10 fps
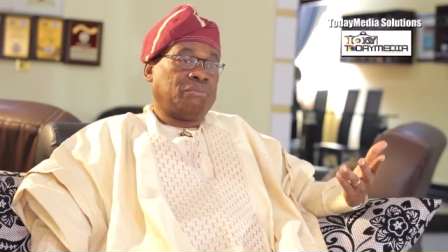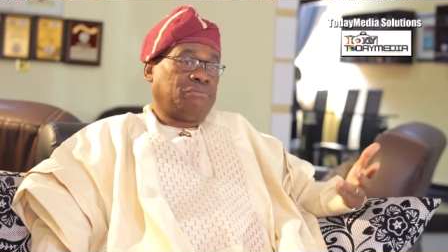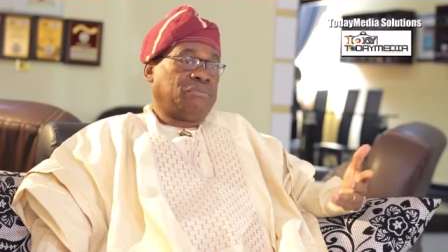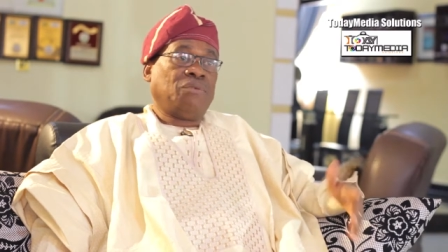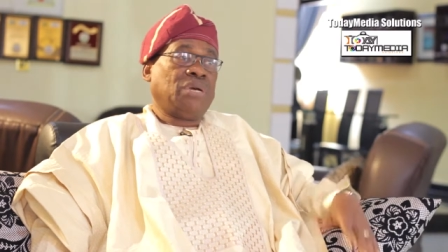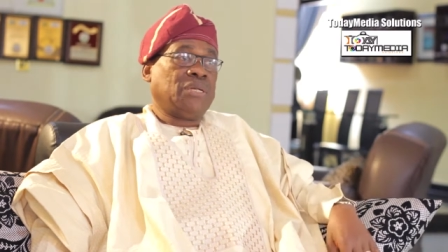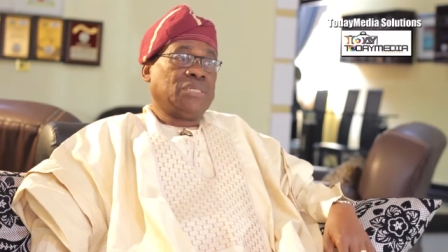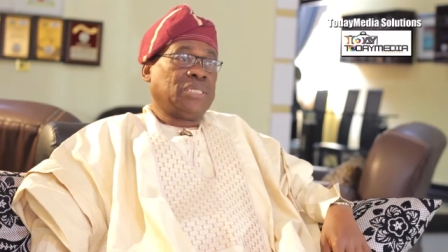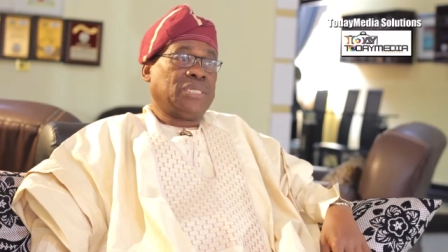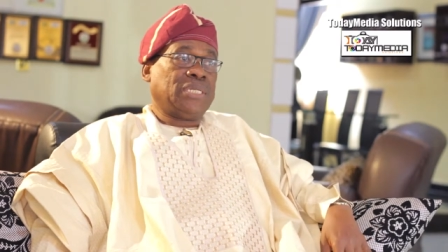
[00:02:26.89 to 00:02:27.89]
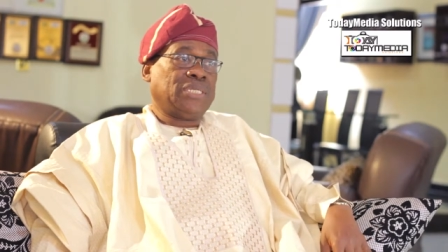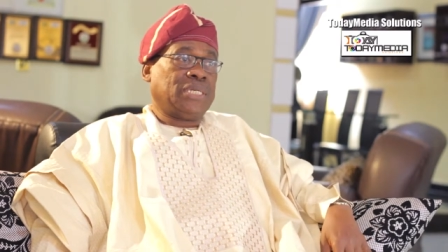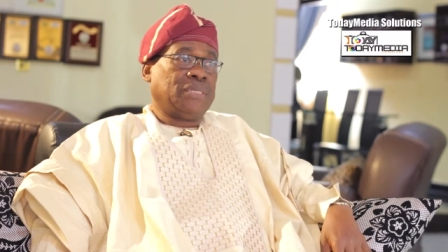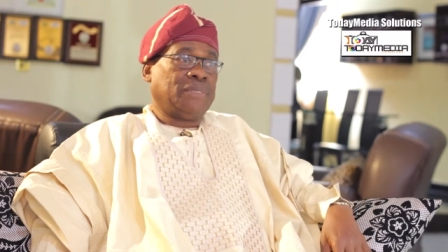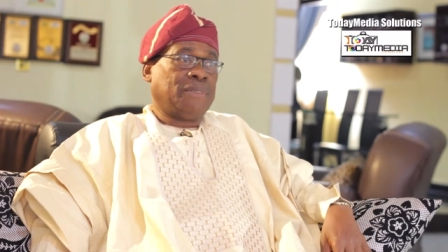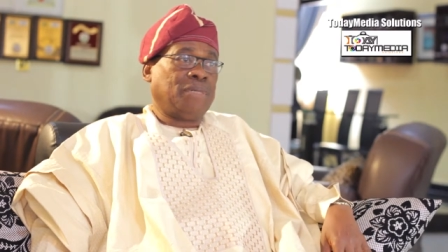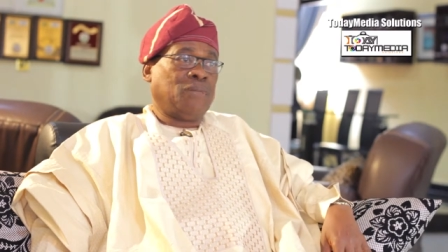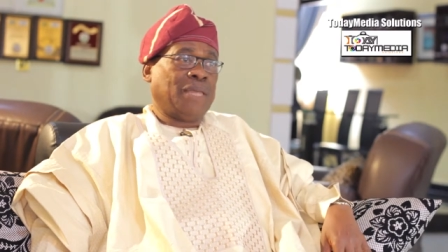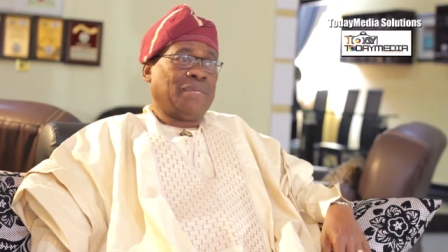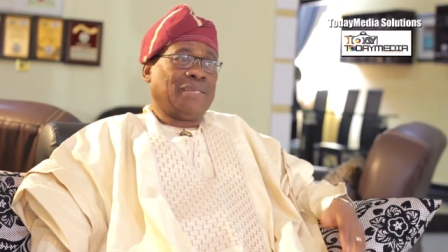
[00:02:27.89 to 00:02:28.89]
they were not interested.
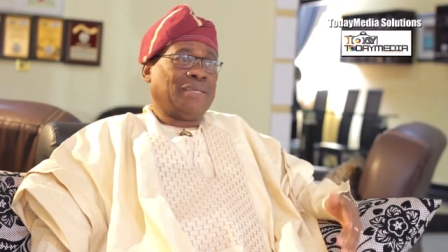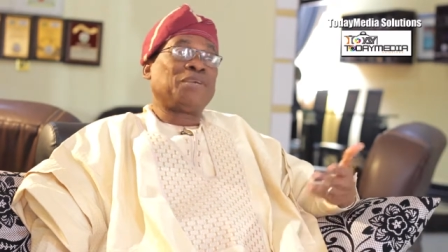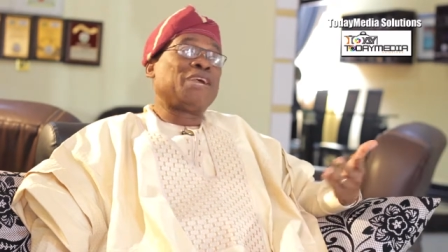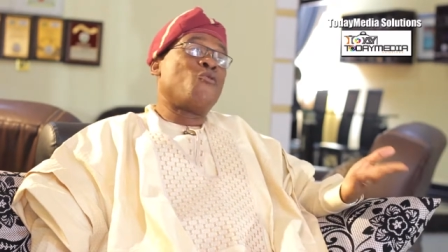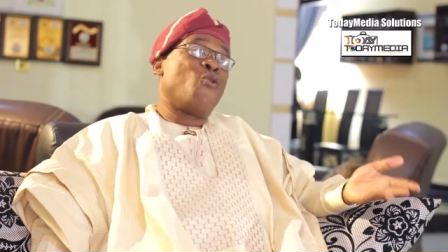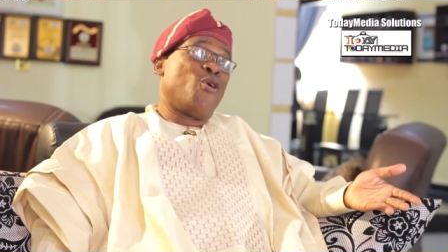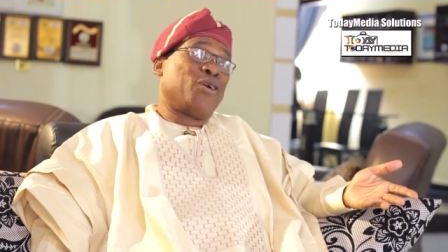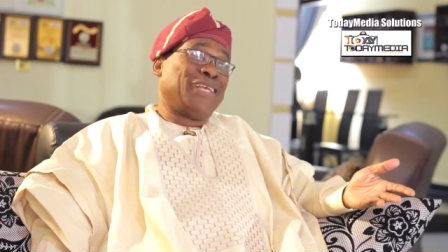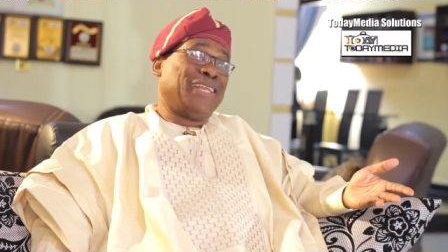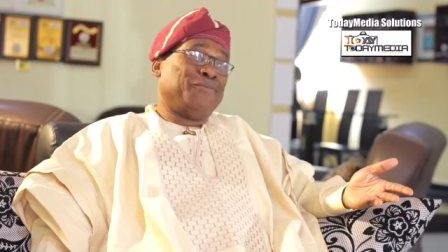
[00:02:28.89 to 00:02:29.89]
And became war really